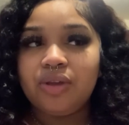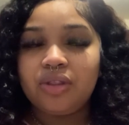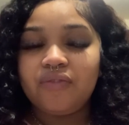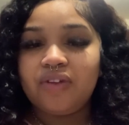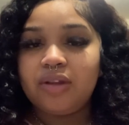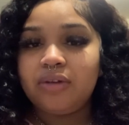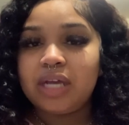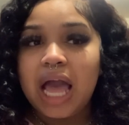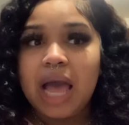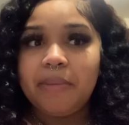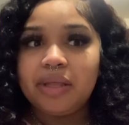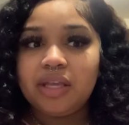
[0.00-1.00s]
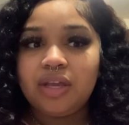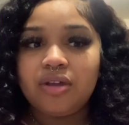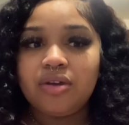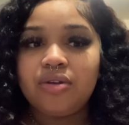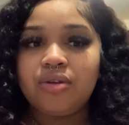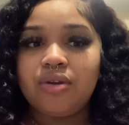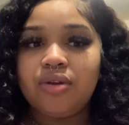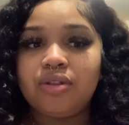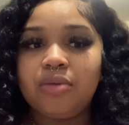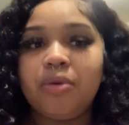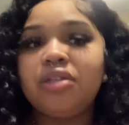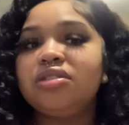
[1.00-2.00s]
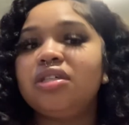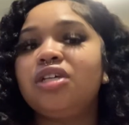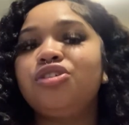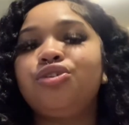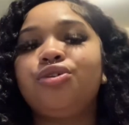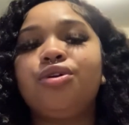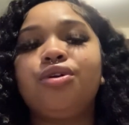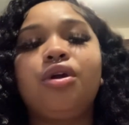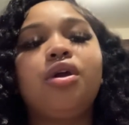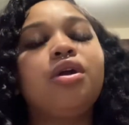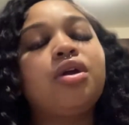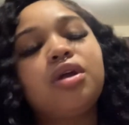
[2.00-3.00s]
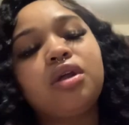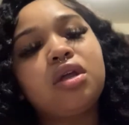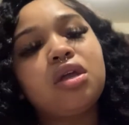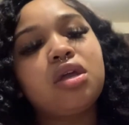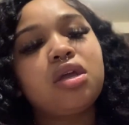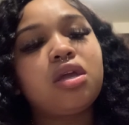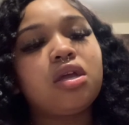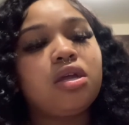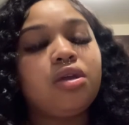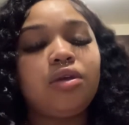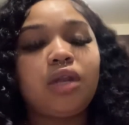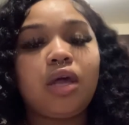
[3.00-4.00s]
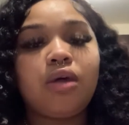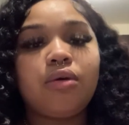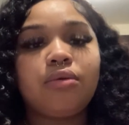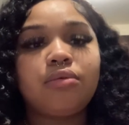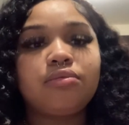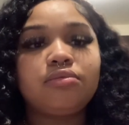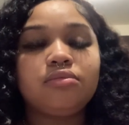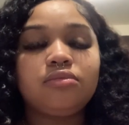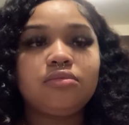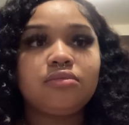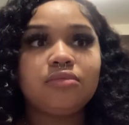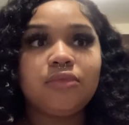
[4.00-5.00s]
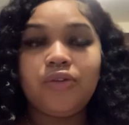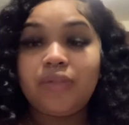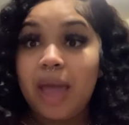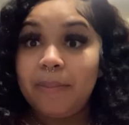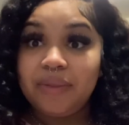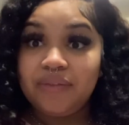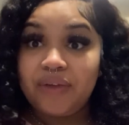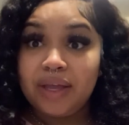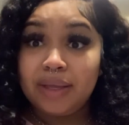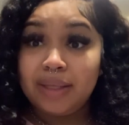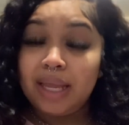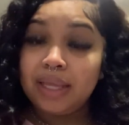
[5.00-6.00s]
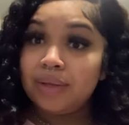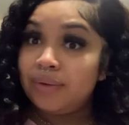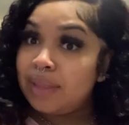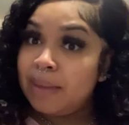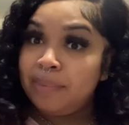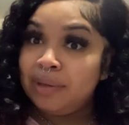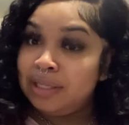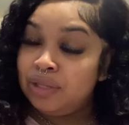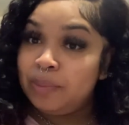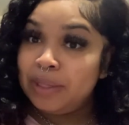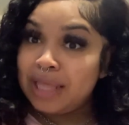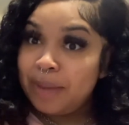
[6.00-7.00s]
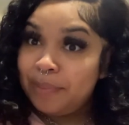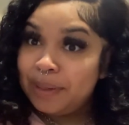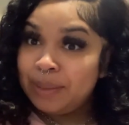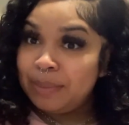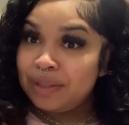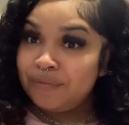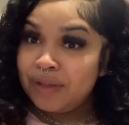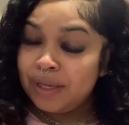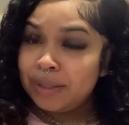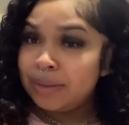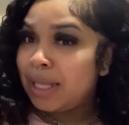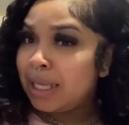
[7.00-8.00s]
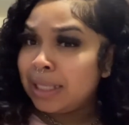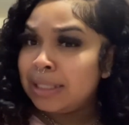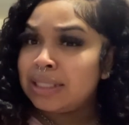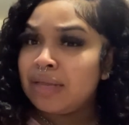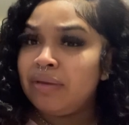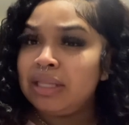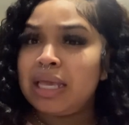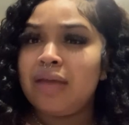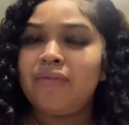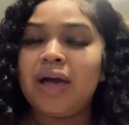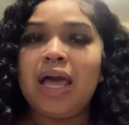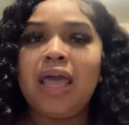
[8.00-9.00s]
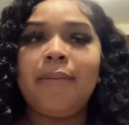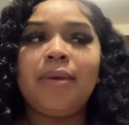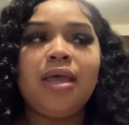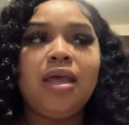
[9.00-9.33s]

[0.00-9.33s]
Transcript: You're the fairy godmother. You're the princess. You're, you know, you're that motherfucker. Like, you're that pretty, you be that pretty motherfucker. Like, it's giving that vibe.